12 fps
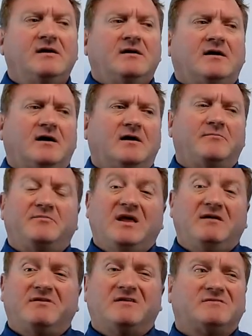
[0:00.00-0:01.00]

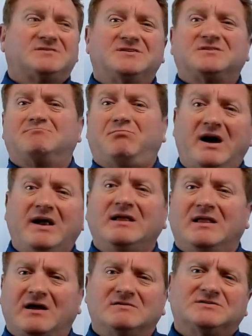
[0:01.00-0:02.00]
even if it's just body
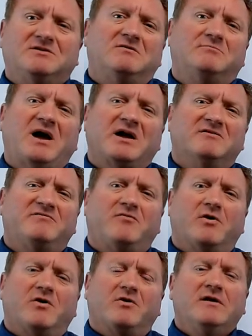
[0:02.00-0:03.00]
language going back and
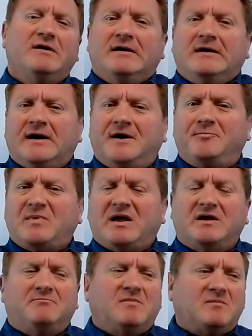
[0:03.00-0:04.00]
forth.
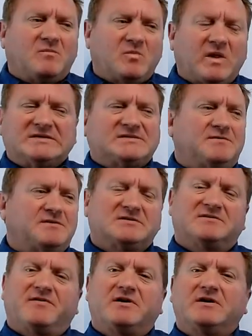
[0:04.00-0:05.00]
And like I said, this is
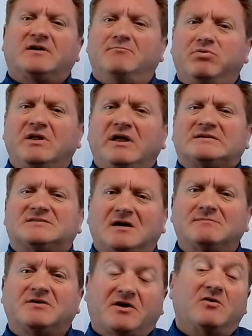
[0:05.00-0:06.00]
a very complex
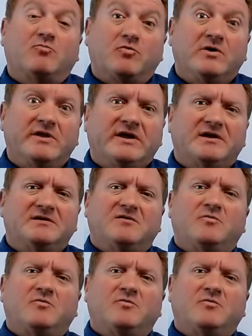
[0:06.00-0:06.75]
subject. You can really get into the